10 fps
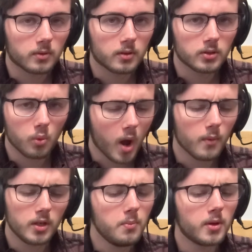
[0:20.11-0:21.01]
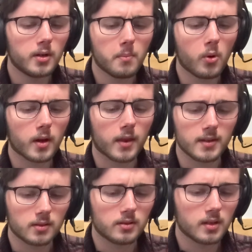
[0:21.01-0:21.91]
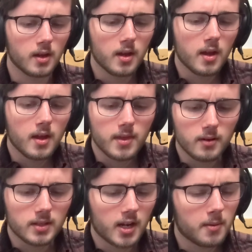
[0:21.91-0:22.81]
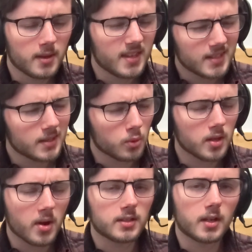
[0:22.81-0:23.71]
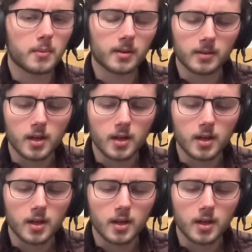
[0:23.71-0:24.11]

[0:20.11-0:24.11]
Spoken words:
So why would you put in a bolt gun? This is their sentiment. This isn't really my sentiment.